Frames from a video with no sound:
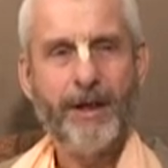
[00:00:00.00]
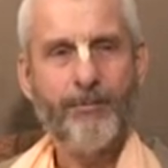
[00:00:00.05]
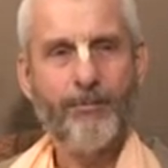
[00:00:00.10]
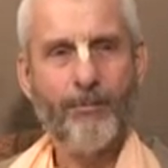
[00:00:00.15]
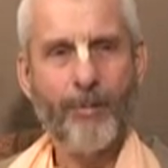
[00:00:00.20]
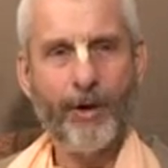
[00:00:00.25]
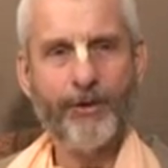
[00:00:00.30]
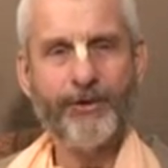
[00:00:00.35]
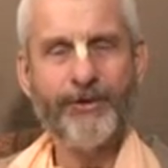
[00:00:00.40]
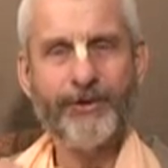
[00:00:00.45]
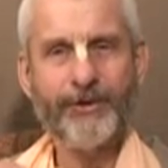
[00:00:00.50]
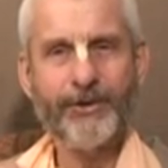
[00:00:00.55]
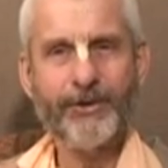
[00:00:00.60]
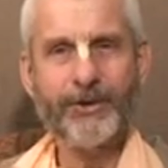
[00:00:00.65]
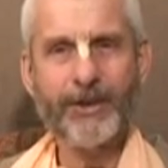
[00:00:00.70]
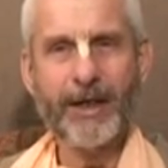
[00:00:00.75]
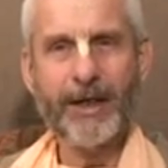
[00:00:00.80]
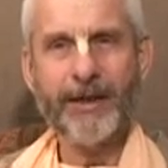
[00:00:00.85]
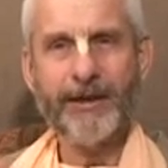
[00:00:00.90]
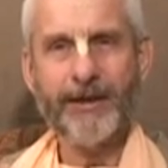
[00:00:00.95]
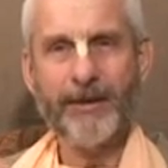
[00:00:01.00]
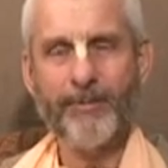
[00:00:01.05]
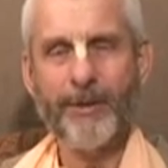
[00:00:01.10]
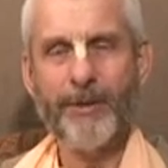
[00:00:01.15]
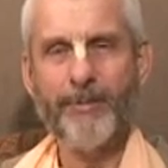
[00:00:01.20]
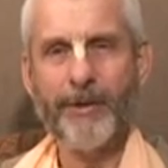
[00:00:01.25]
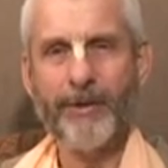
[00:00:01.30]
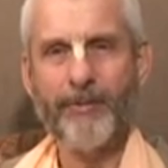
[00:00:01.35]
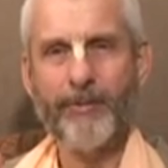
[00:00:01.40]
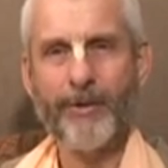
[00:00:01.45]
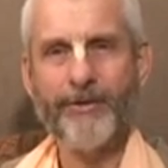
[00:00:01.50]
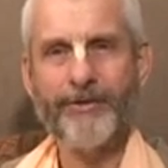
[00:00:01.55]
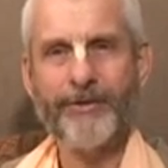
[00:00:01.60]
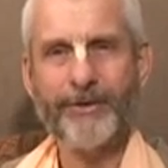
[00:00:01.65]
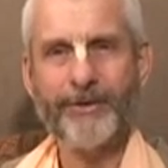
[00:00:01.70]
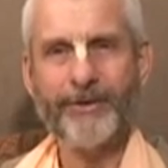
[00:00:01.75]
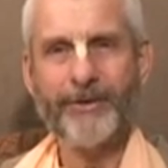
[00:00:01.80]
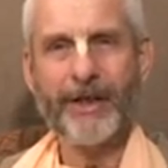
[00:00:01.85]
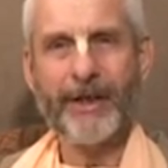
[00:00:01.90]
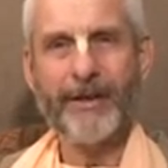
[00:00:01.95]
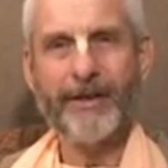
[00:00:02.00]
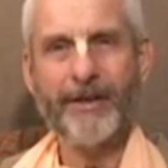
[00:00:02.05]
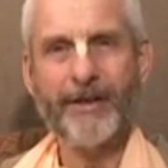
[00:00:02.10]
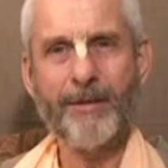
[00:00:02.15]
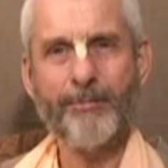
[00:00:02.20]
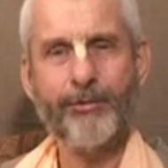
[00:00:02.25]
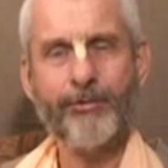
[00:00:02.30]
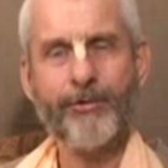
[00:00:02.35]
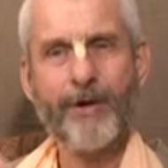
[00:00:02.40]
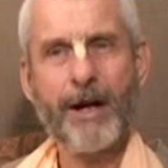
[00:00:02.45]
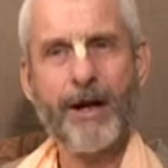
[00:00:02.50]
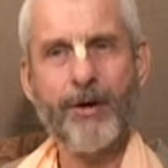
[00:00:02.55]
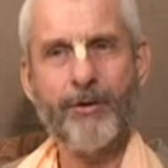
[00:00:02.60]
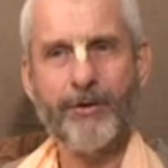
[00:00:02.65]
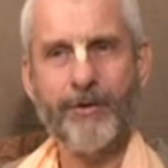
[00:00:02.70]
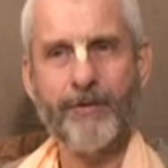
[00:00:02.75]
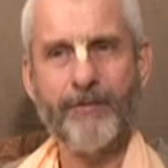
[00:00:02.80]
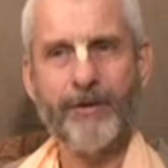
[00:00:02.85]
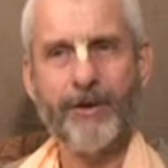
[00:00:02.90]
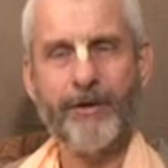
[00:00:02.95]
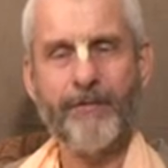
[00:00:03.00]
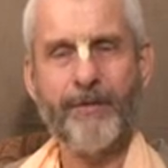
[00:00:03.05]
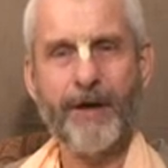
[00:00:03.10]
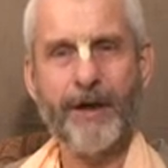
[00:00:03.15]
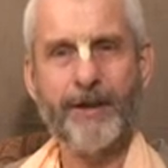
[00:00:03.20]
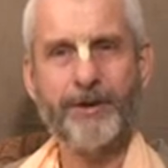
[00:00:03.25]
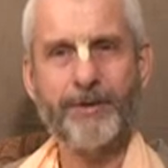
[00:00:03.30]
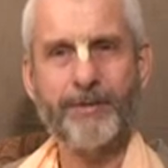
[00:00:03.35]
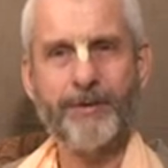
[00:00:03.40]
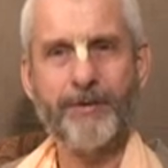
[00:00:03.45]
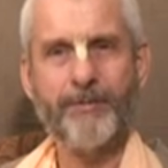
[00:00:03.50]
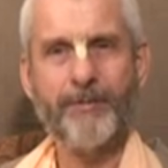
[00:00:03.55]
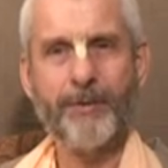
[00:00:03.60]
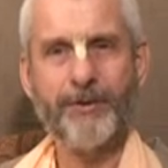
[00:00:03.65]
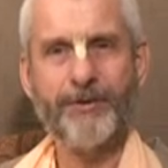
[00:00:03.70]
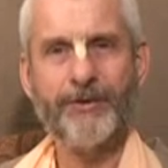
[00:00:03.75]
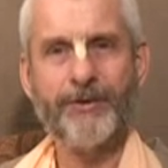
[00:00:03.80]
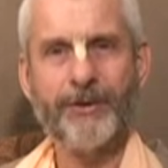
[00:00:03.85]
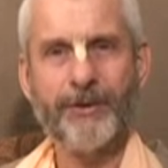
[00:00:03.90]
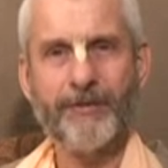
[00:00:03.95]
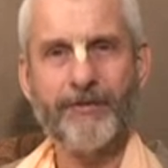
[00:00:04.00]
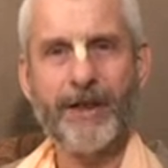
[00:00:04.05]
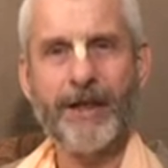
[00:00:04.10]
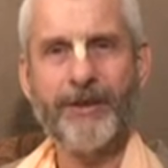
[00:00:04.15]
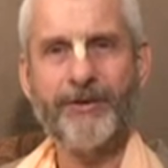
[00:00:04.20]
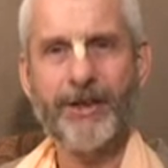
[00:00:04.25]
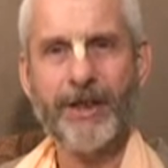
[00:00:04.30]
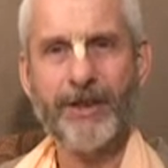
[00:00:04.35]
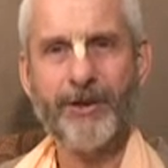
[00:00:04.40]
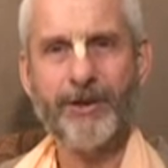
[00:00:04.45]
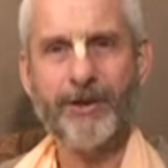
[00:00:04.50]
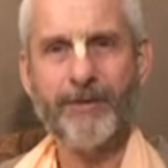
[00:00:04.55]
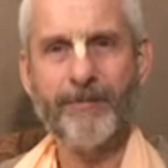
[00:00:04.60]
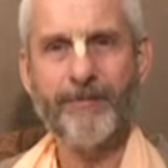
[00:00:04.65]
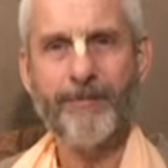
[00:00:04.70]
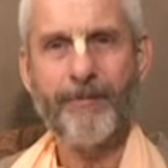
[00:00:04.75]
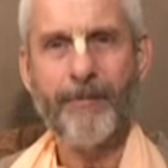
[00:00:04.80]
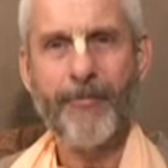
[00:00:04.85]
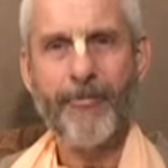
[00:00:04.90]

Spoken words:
Modern society, people in modern society, they're proud of the advancement of modern civilization.